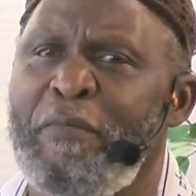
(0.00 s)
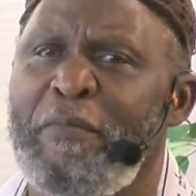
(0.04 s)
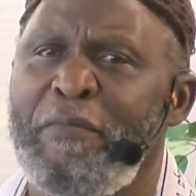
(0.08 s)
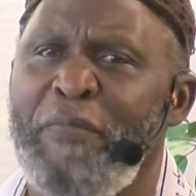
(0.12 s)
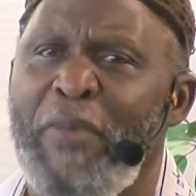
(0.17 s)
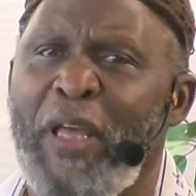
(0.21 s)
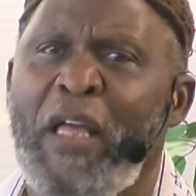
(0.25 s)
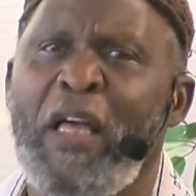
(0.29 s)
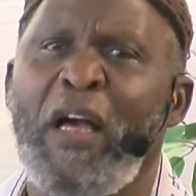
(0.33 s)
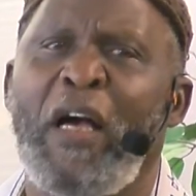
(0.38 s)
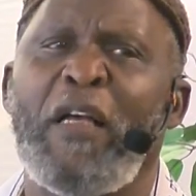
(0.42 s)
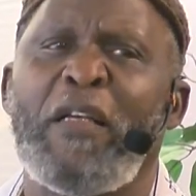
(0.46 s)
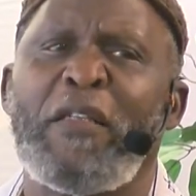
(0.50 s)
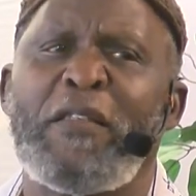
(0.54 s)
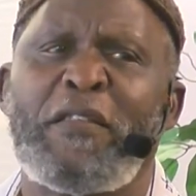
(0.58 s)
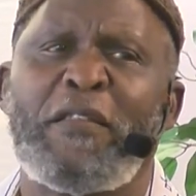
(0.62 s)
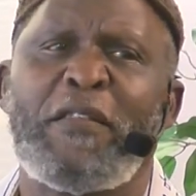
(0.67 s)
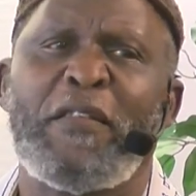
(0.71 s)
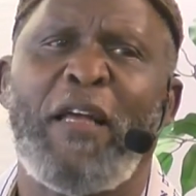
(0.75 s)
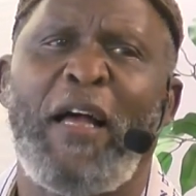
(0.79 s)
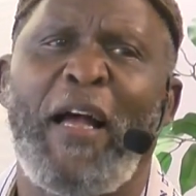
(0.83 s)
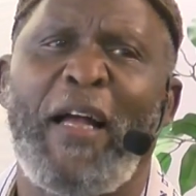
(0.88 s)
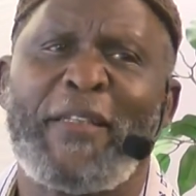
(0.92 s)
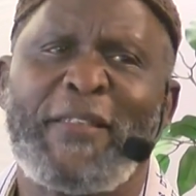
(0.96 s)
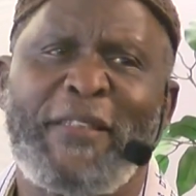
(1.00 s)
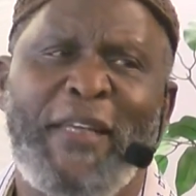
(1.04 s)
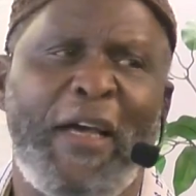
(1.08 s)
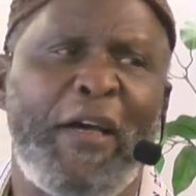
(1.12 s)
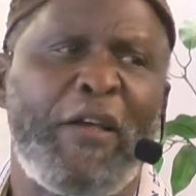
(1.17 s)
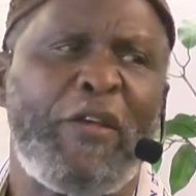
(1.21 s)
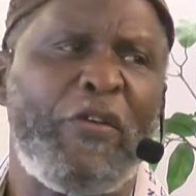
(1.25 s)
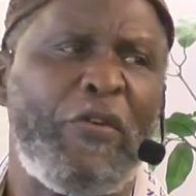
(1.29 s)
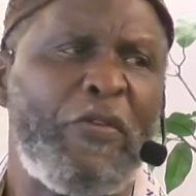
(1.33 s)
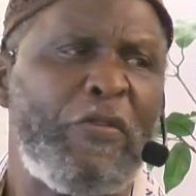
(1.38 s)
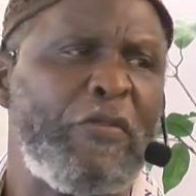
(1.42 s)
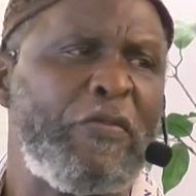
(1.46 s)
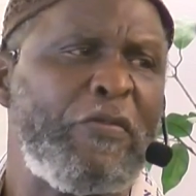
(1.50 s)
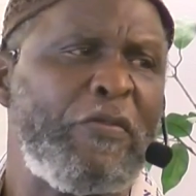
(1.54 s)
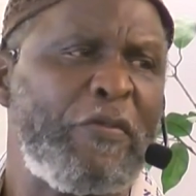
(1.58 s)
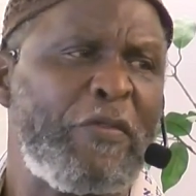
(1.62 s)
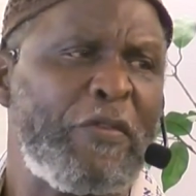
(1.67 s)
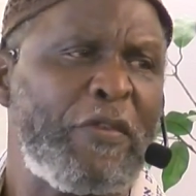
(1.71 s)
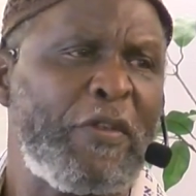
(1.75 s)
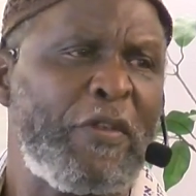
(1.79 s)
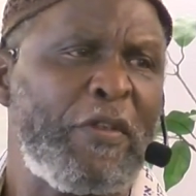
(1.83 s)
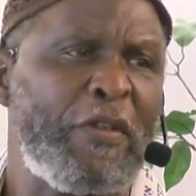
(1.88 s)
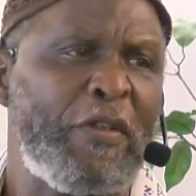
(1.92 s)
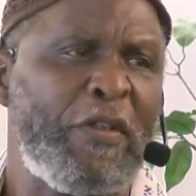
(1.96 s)
Because I tell you
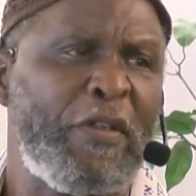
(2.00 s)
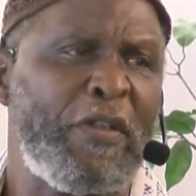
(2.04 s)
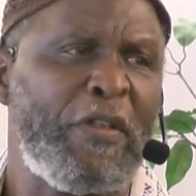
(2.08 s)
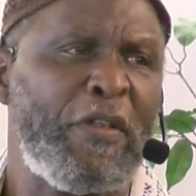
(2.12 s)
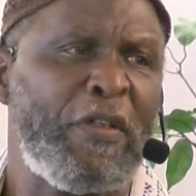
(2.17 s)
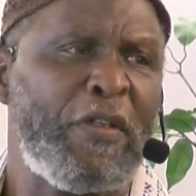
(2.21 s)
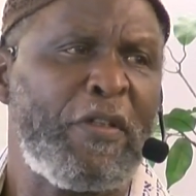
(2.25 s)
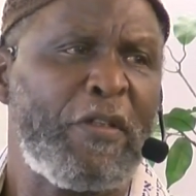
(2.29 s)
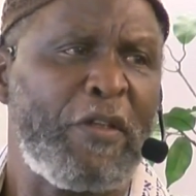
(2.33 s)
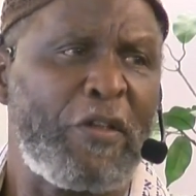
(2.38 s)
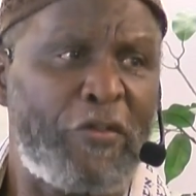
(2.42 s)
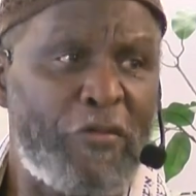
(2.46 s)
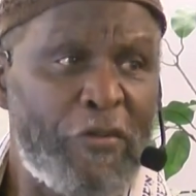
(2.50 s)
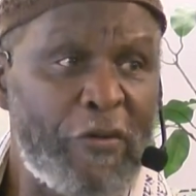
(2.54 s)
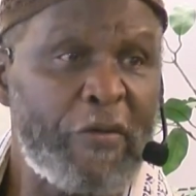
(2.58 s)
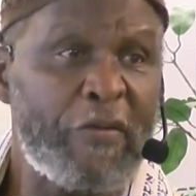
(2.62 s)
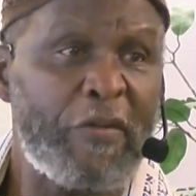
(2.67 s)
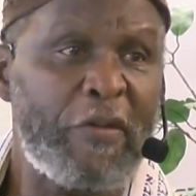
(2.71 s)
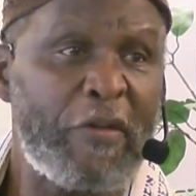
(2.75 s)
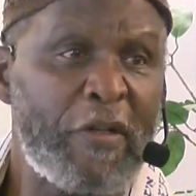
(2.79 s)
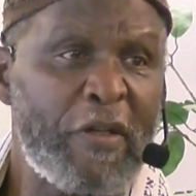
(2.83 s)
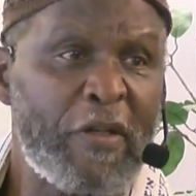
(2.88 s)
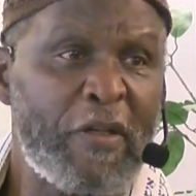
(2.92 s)
the truth.